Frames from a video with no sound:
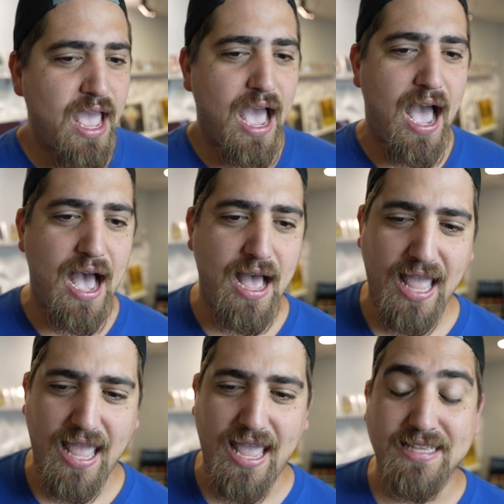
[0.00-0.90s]

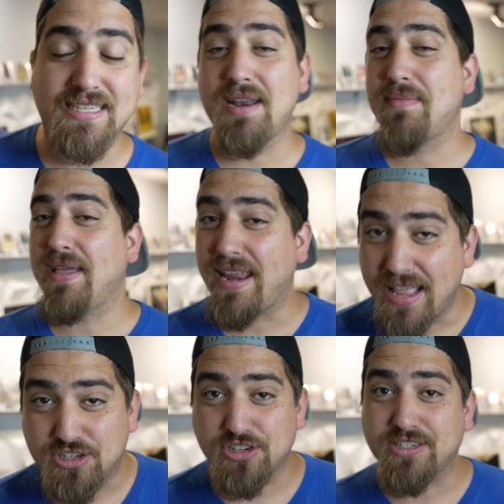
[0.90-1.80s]
it's going to be an
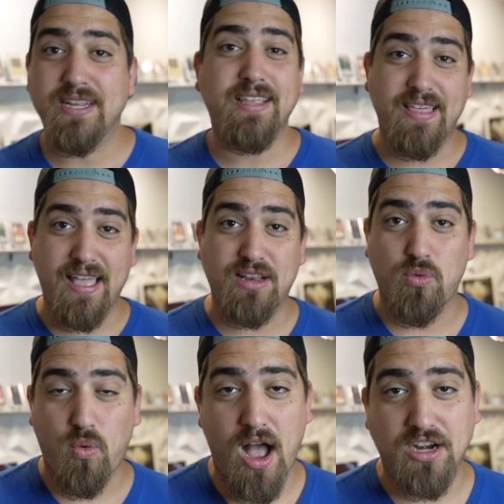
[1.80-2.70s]
interesting thing to
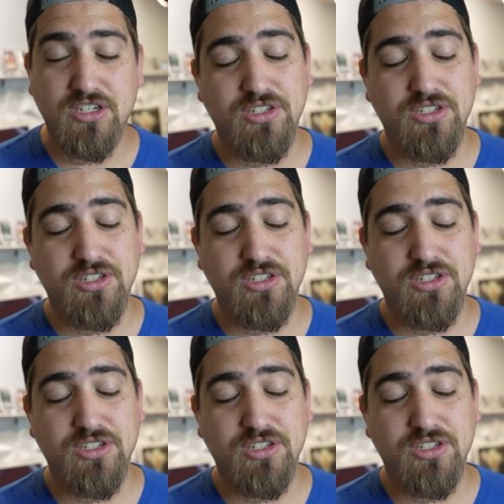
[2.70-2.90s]
watch.